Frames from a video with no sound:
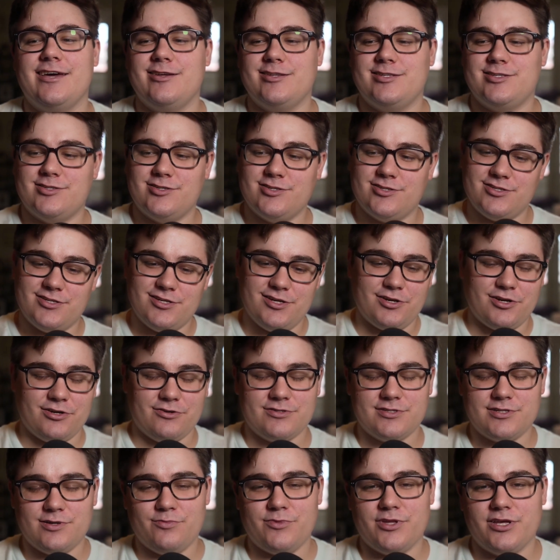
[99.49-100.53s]
it's just, you know,
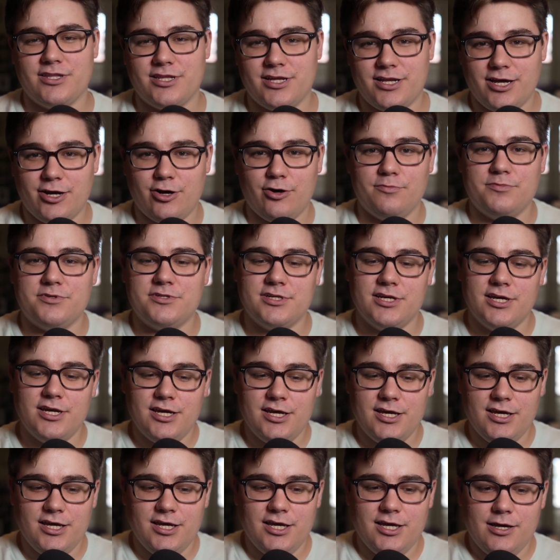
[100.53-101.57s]
something that helps
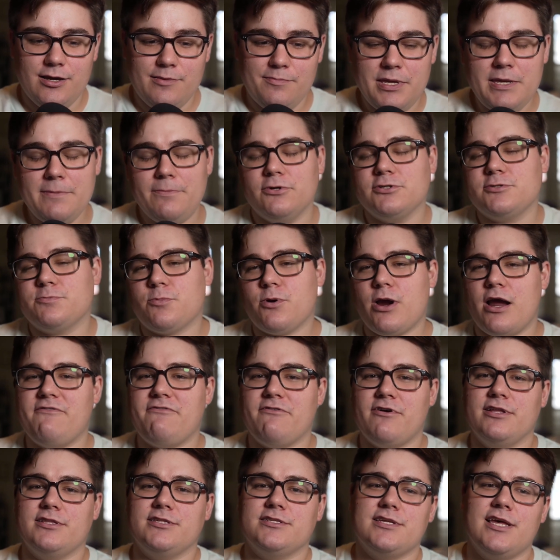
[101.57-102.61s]
people's
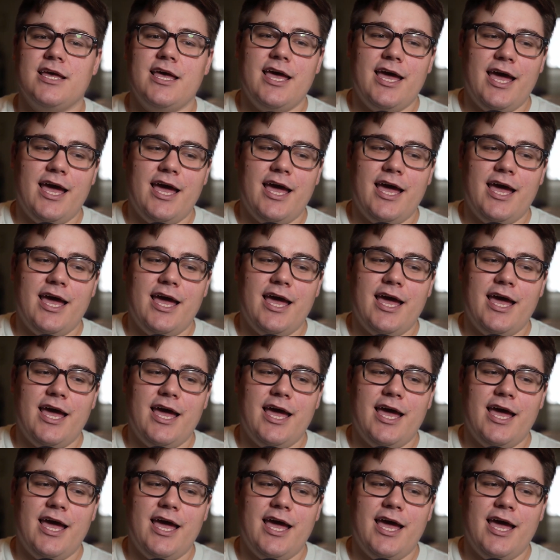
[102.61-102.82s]
preference.